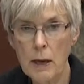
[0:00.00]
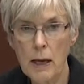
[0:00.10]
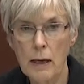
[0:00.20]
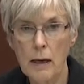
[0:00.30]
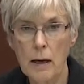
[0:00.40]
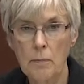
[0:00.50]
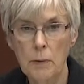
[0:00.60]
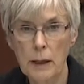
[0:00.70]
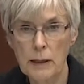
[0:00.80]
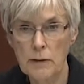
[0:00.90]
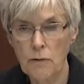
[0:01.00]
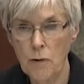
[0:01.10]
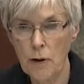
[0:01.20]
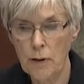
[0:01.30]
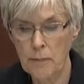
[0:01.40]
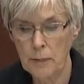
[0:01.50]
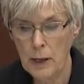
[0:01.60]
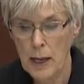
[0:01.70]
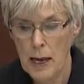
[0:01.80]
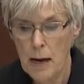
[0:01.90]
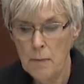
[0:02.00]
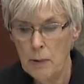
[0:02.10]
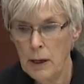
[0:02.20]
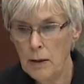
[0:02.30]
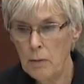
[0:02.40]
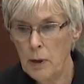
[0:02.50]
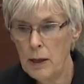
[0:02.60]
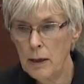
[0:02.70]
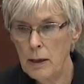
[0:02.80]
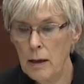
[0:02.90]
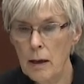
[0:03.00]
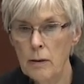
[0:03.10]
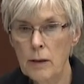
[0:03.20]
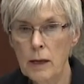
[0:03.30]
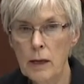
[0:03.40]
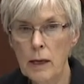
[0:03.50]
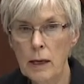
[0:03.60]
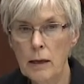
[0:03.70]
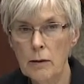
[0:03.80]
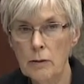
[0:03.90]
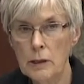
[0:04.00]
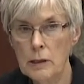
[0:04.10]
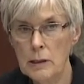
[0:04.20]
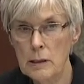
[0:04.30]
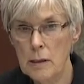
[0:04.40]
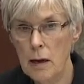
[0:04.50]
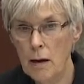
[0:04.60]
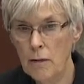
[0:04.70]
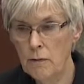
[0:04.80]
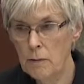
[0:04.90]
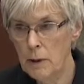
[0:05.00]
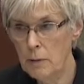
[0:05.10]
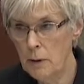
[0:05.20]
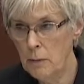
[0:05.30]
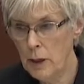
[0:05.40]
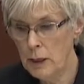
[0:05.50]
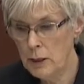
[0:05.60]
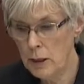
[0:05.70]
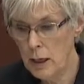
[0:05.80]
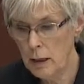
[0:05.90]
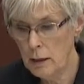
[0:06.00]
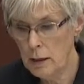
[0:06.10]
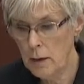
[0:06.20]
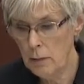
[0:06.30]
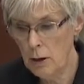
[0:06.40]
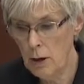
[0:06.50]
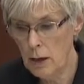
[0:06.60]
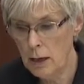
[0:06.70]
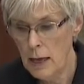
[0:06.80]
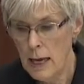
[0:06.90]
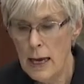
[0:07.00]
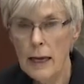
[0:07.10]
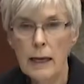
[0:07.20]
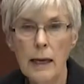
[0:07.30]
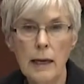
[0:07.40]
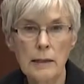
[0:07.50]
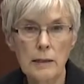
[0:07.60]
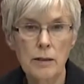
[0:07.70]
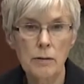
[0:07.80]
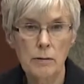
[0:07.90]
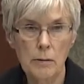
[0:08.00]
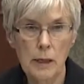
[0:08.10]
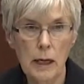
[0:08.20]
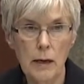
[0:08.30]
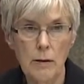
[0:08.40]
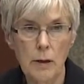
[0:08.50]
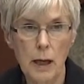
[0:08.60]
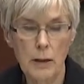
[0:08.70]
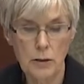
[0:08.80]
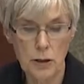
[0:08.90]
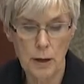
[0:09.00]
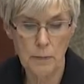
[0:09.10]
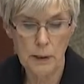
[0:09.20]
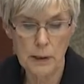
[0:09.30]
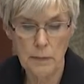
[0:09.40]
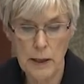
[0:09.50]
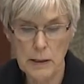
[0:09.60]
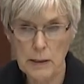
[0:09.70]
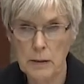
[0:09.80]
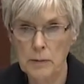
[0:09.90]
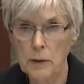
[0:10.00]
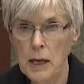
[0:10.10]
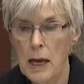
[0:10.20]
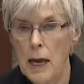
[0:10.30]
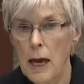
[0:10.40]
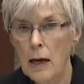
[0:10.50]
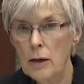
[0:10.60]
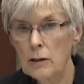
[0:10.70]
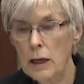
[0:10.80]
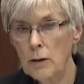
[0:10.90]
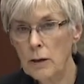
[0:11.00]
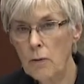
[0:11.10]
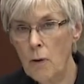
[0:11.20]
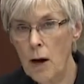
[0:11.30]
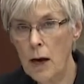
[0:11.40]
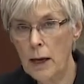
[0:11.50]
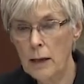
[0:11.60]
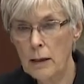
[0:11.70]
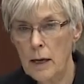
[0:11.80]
made a place for them. But when the increases of minimum wage come along, he has to get out and sharpen his pencil. And I'll tell you why.